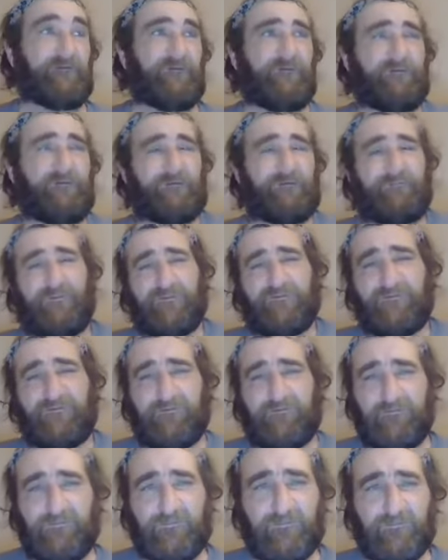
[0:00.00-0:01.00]
No one wants
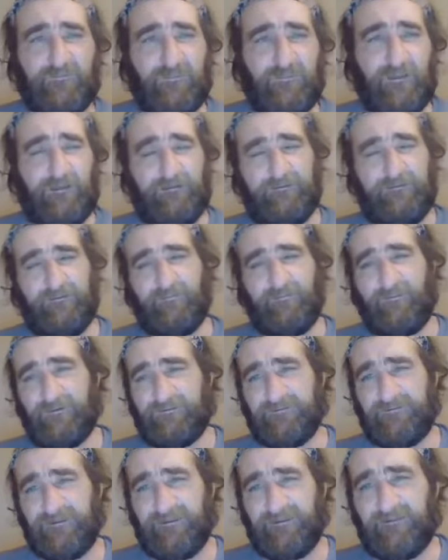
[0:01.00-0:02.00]
to do that. You
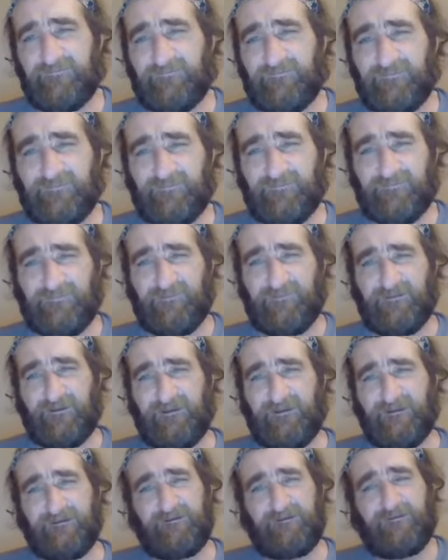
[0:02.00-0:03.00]
want to get this
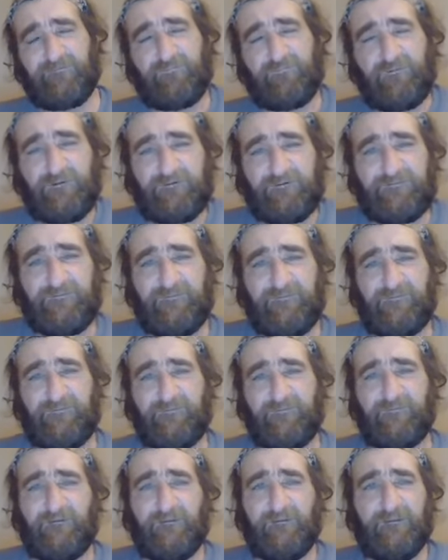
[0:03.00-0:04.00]
done. You want
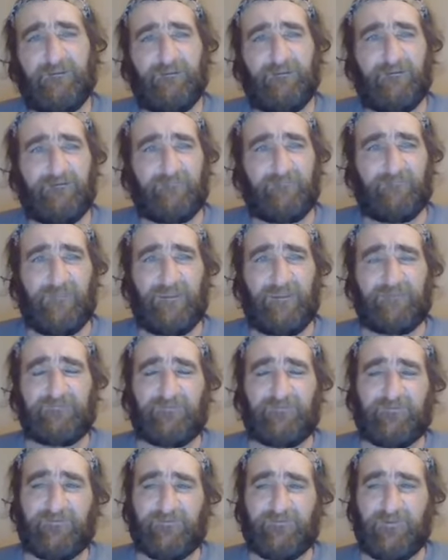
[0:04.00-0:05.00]
to make
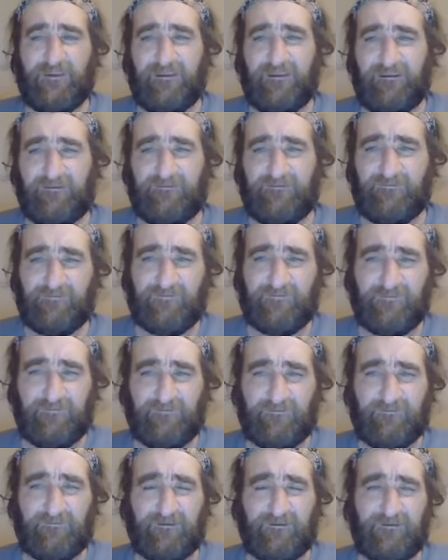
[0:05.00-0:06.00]
the change, you
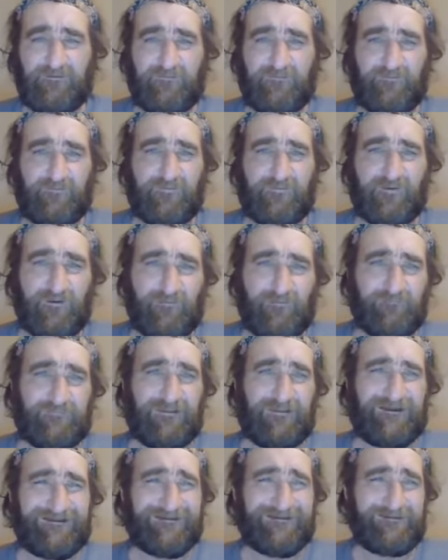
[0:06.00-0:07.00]
know, get your job
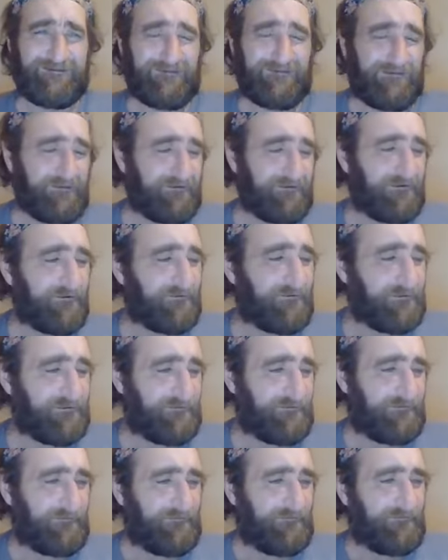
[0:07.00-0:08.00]
done and get out of
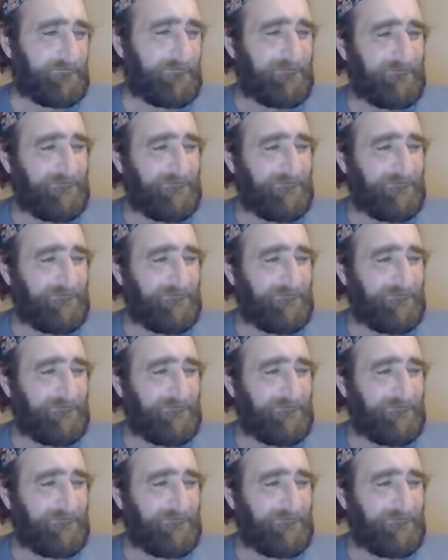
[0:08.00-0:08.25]
here.